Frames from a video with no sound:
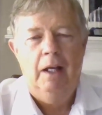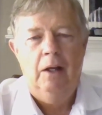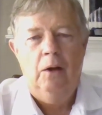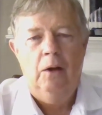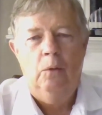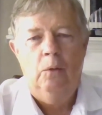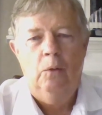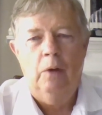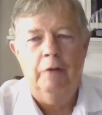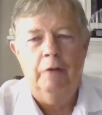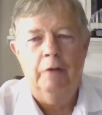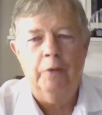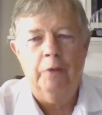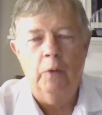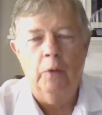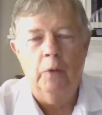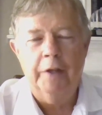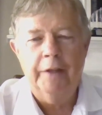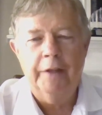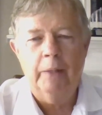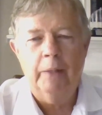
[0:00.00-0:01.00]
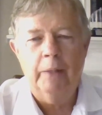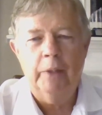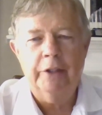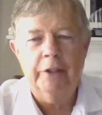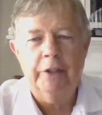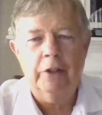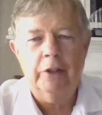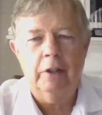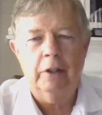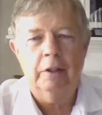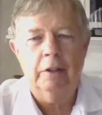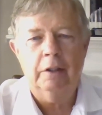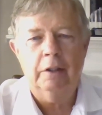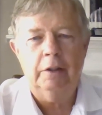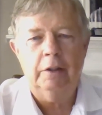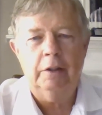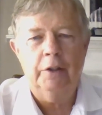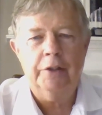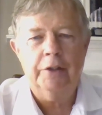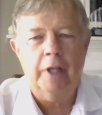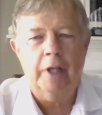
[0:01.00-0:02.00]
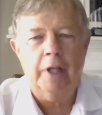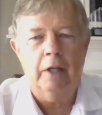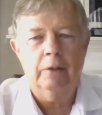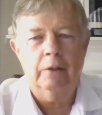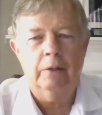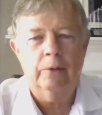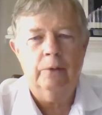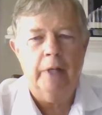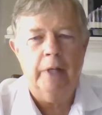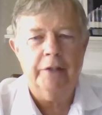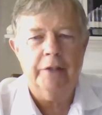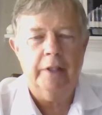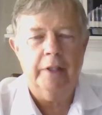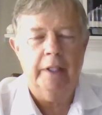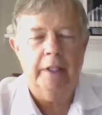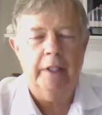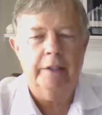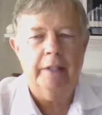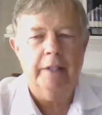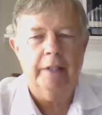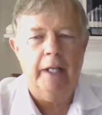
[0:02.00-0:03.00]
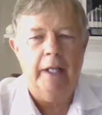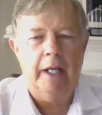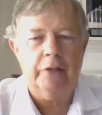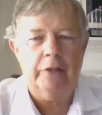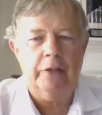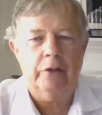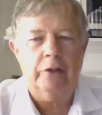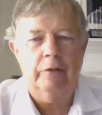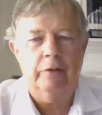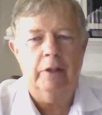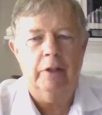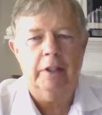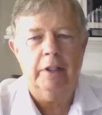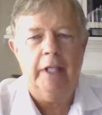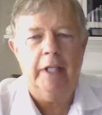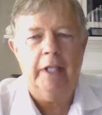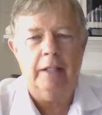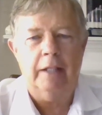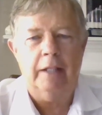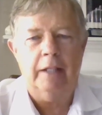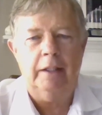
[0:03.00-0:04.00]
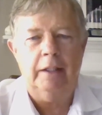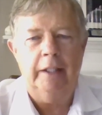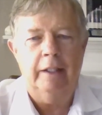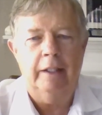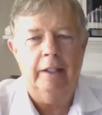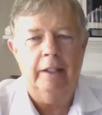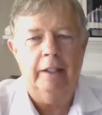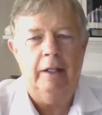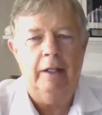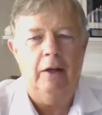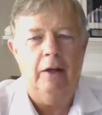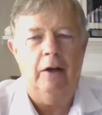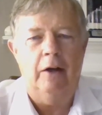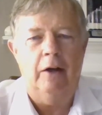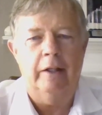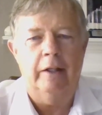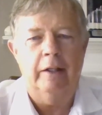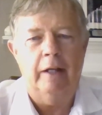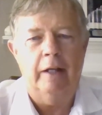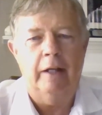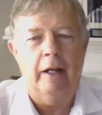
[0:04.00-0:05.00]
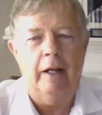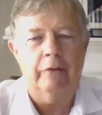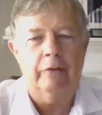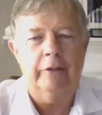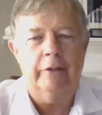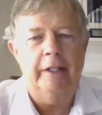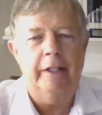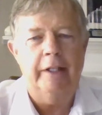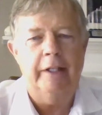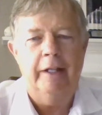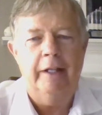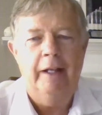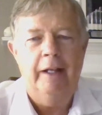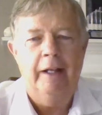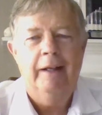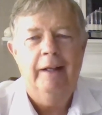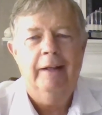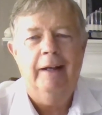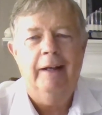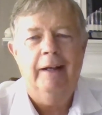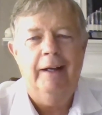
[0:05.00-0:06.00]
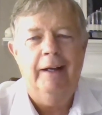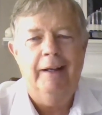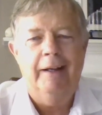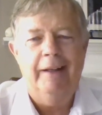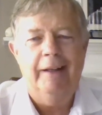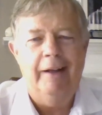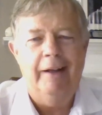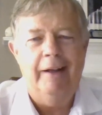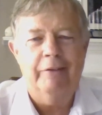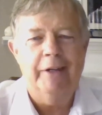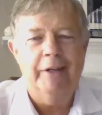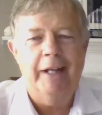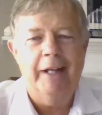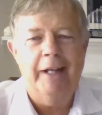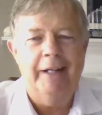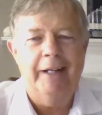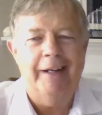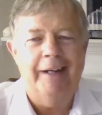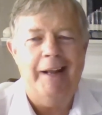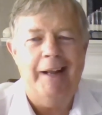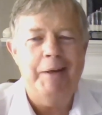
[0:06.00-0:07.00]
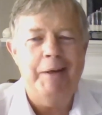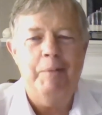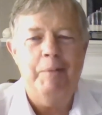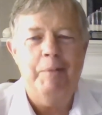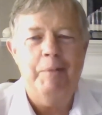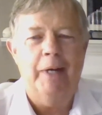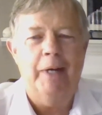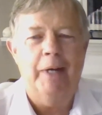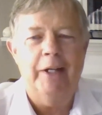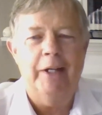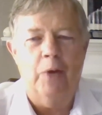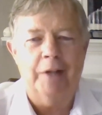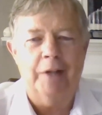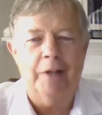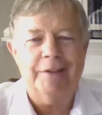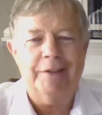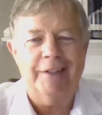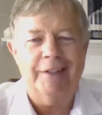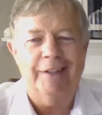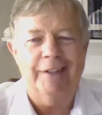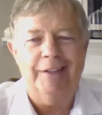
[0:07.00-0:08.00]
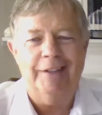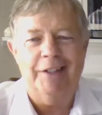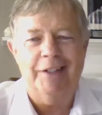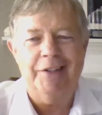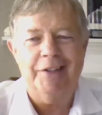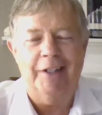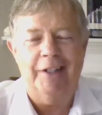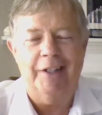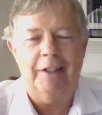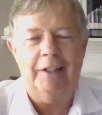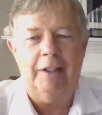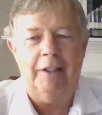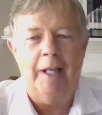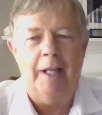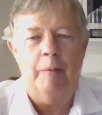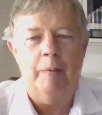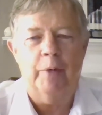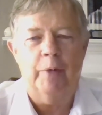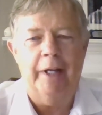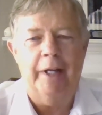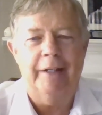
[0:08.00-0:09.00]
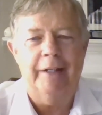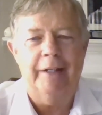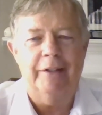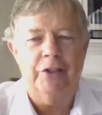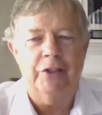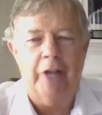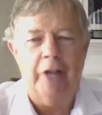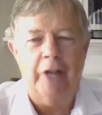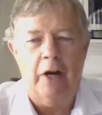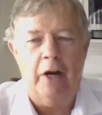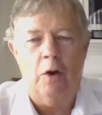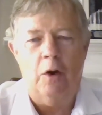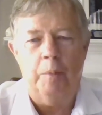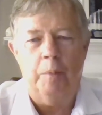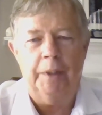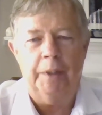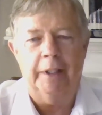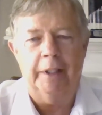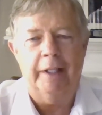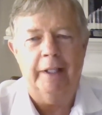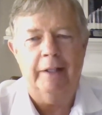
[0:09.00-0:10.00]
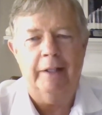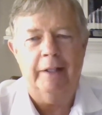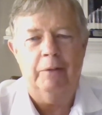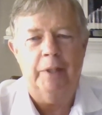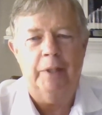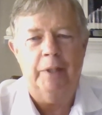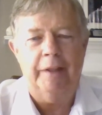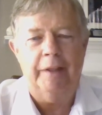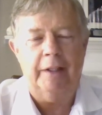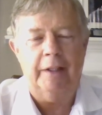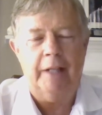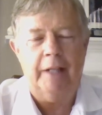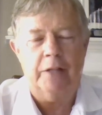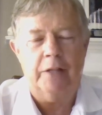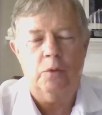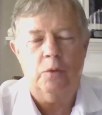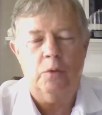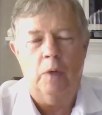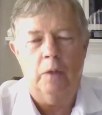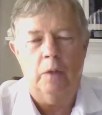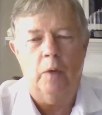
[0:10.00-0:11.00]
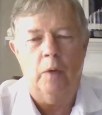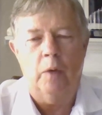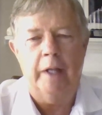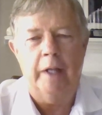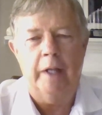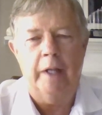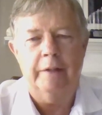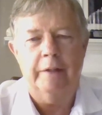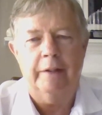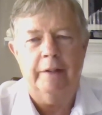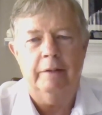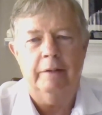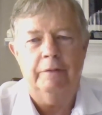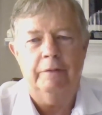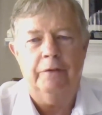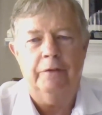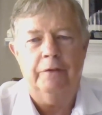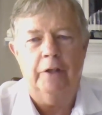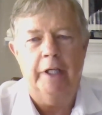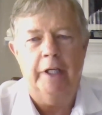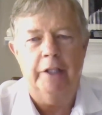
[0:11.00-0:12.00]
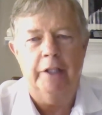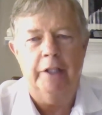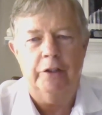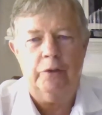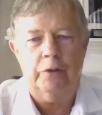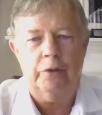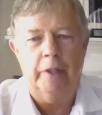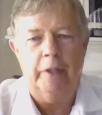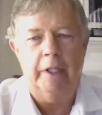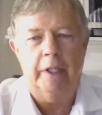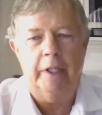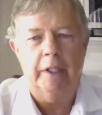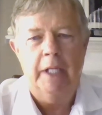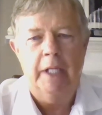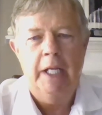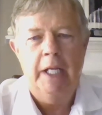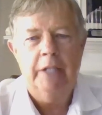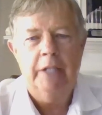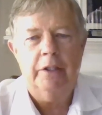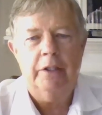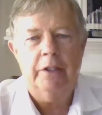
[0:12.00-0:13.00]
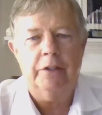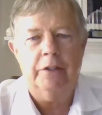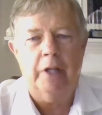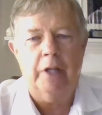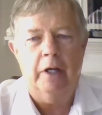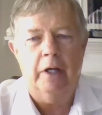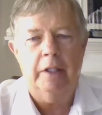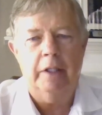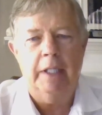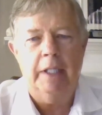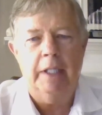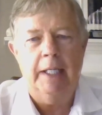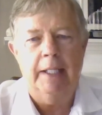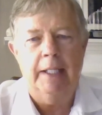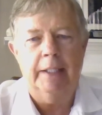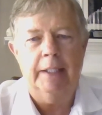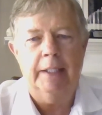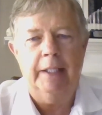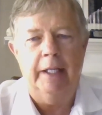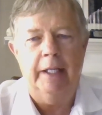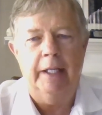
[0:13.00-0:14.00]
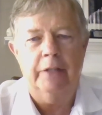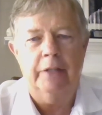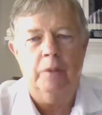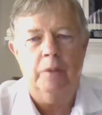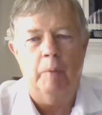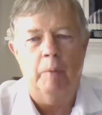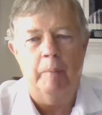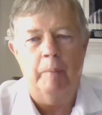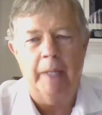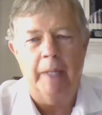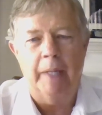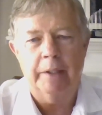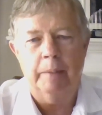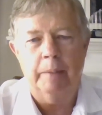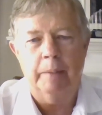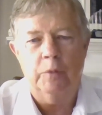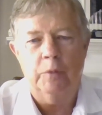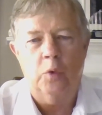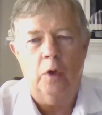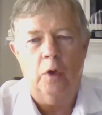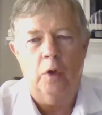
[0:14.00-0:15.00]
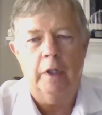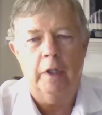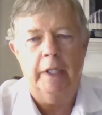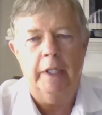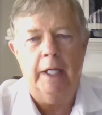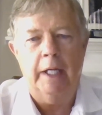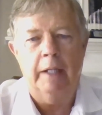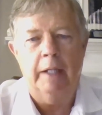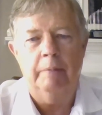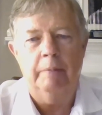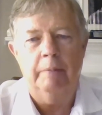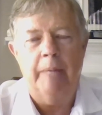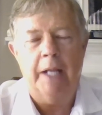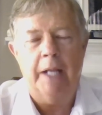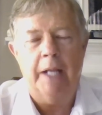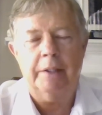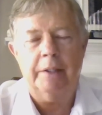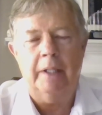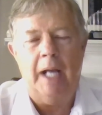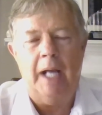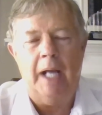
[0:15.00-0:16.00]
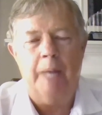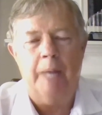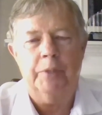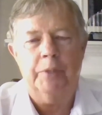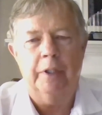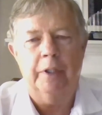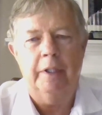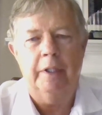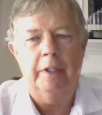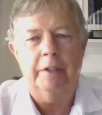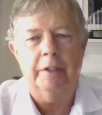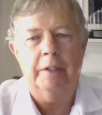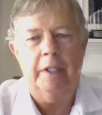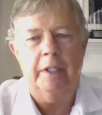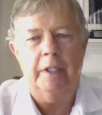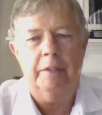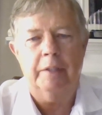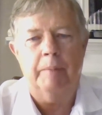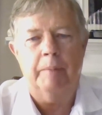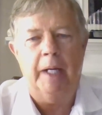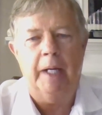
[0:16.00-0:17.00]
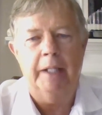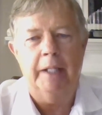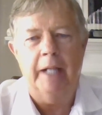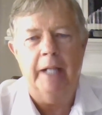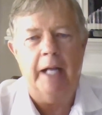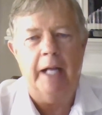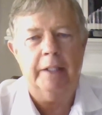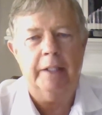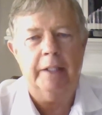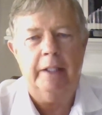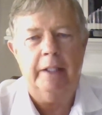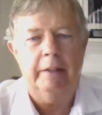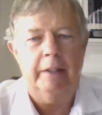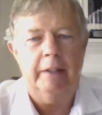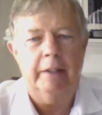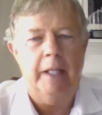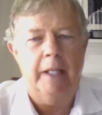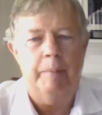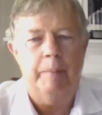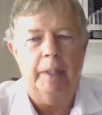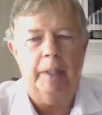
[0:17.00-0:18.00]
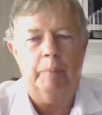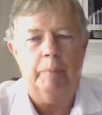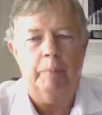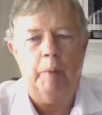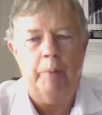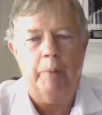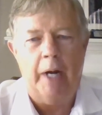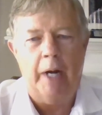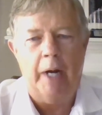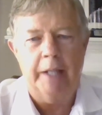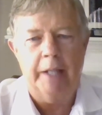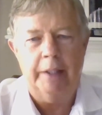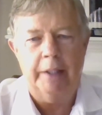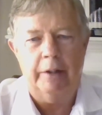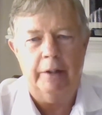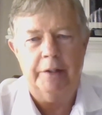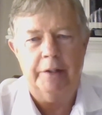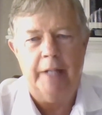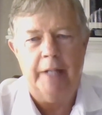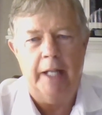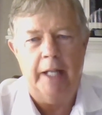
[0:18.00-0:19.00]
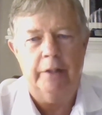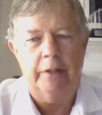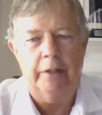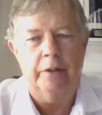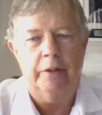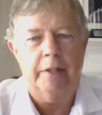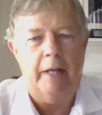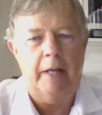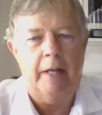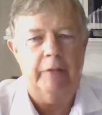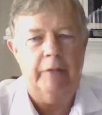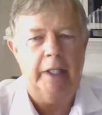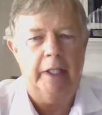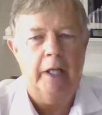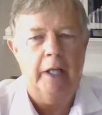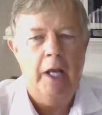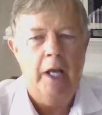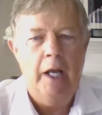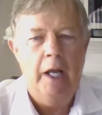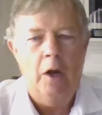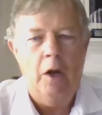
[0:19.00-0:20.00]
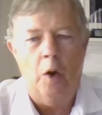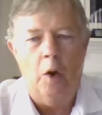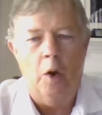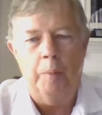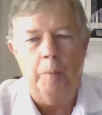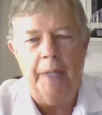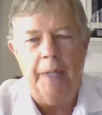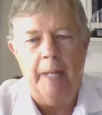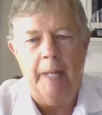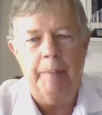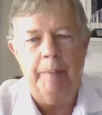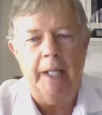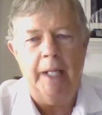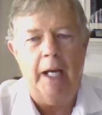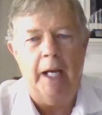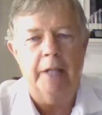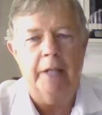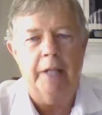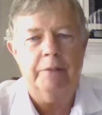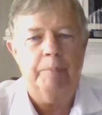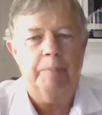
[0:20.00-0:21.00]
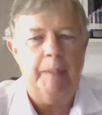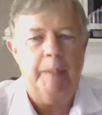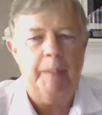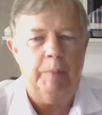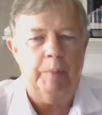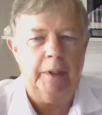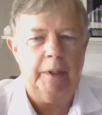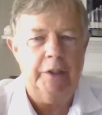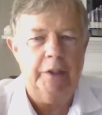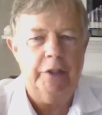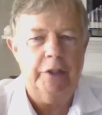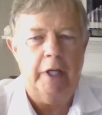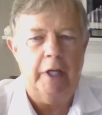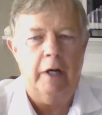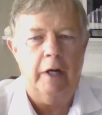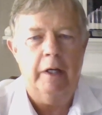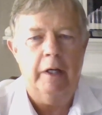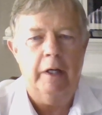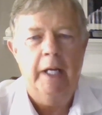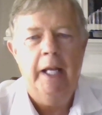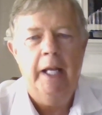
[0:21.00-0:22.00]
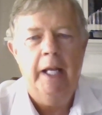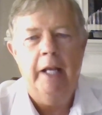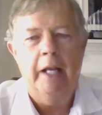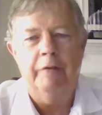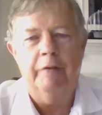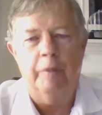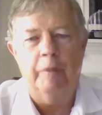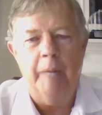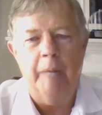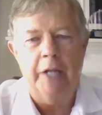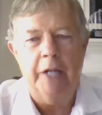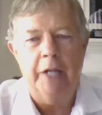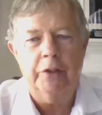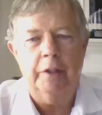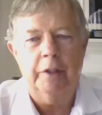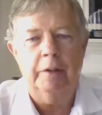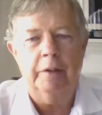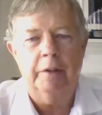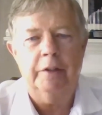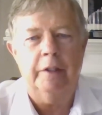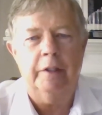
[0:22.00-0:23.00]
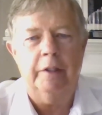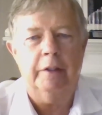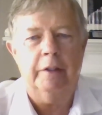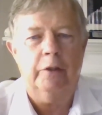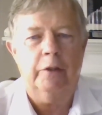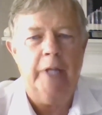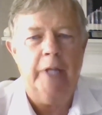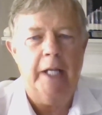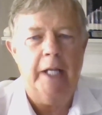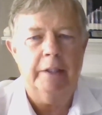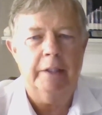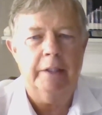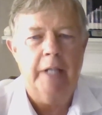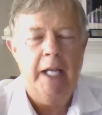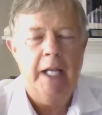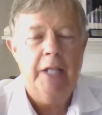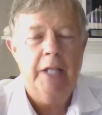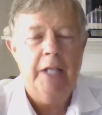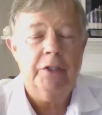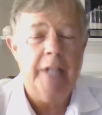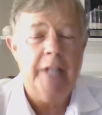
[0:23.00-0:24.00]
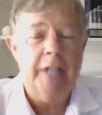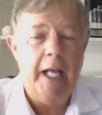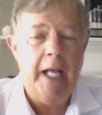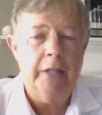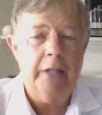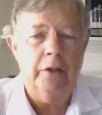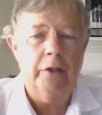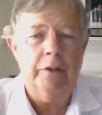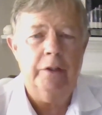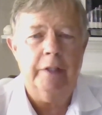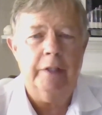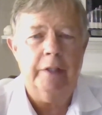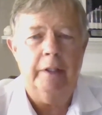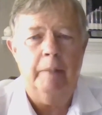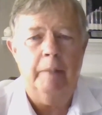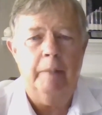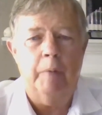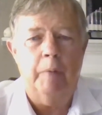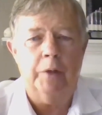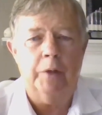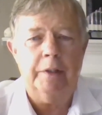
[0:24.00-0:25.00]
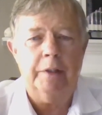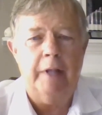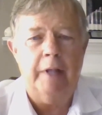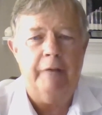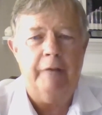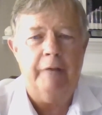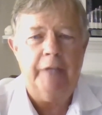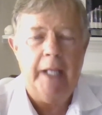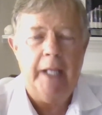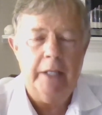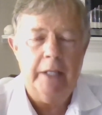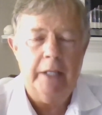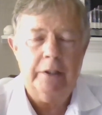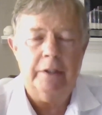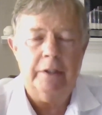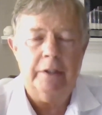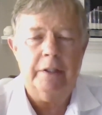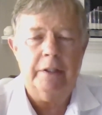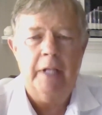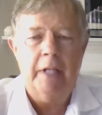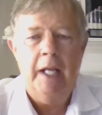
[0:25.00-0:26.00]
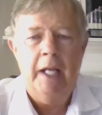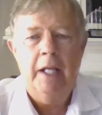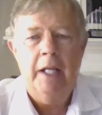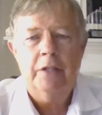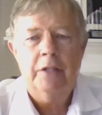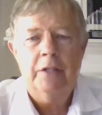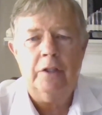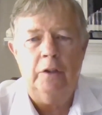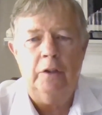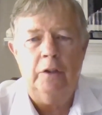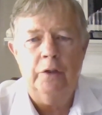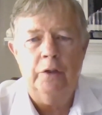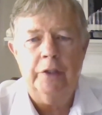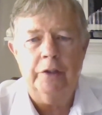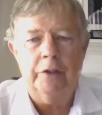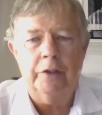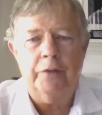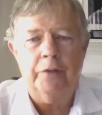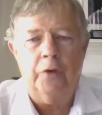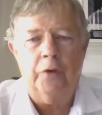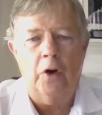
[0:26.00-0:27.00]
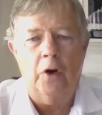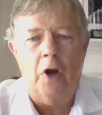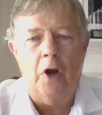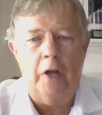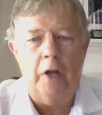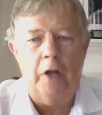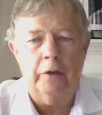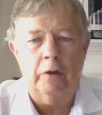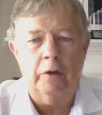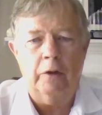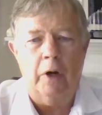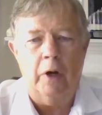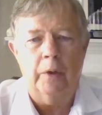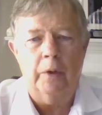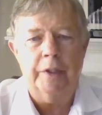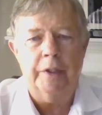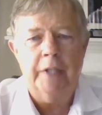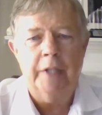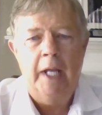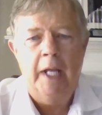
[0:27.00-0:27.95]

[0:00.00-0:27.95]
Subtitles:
Well, for one thing, we turn loose our resident extrovert, Kathleen, on every and anybody who wants to listen and collaborate and share openly. We think that's one way for an industry to start getting some momentum toward mass adoption is by not keeping proprietary standards, having open APIs. People can share information to create standards and the most efficacious solutions for all the growers.